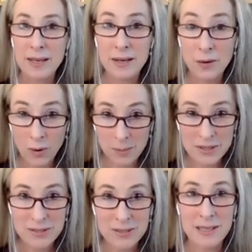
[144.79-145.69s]

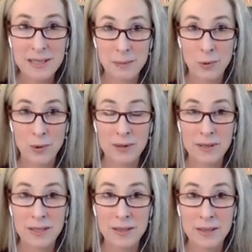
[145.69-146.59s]
enormously
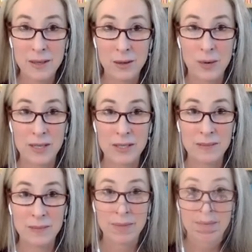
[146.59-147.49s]
important in the
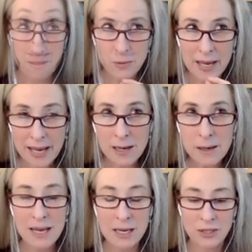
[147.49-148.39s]
equation. You, you
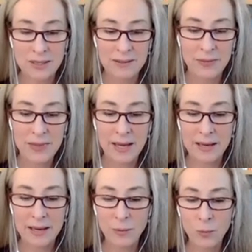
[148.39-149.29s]
can't imagine
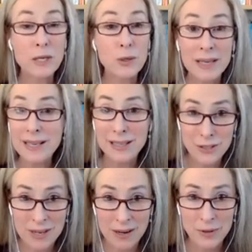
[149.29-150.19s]
that what you eat
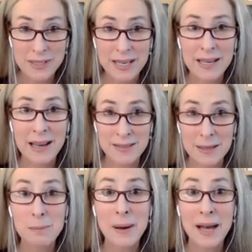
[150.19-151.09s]
each and every day has
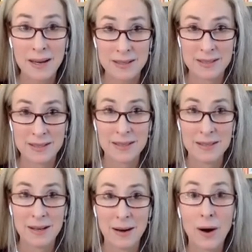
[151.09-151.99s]
an impact
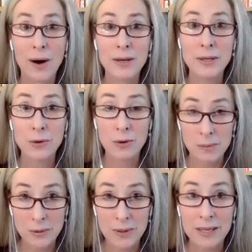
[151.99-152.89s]
on your
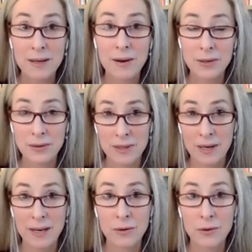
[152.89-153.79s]
immunity, on your
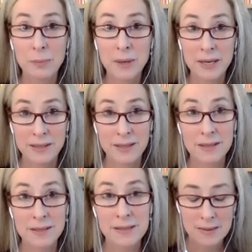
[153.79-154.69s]
gut health, but it
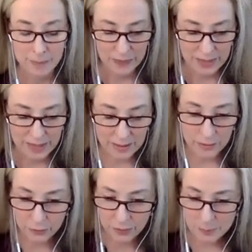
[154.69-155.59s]
does. And
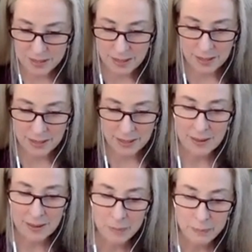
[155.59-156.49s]
on the flip side,